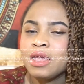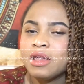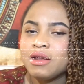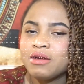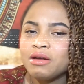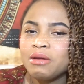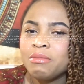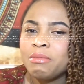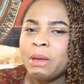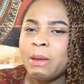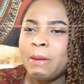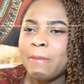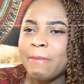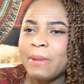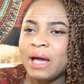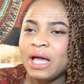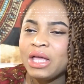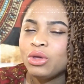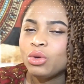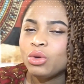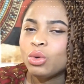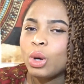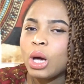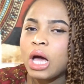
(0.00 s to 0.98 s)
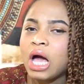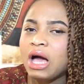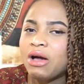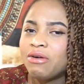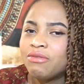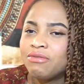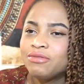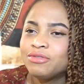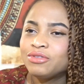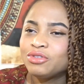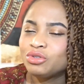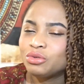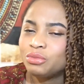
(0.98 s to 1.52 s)
Remember, you
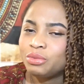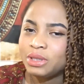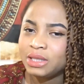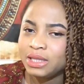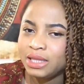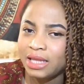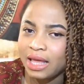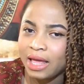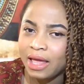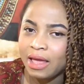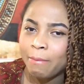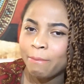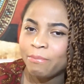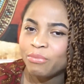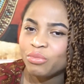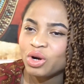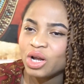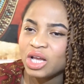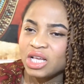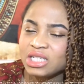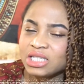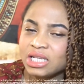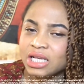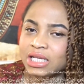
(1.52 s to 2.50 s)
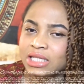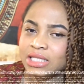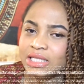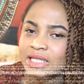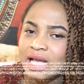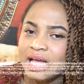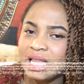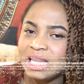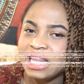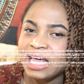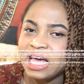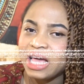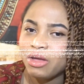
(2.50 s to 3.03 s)
have to be there, present,
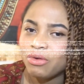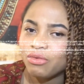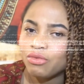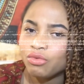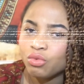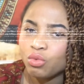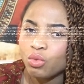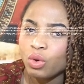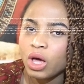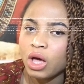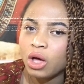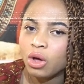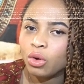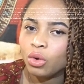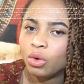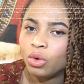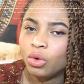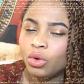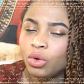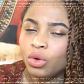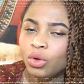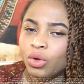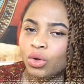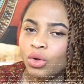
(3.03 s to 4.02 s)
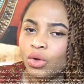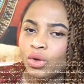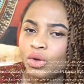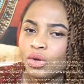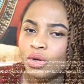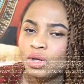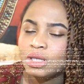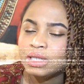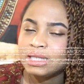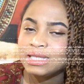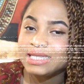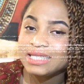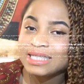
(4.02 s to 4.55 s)
alive, well,
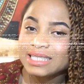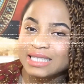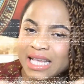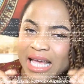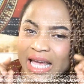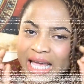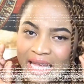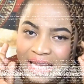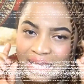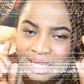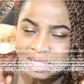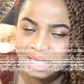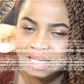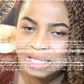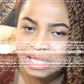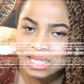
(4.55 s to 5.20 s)
sane,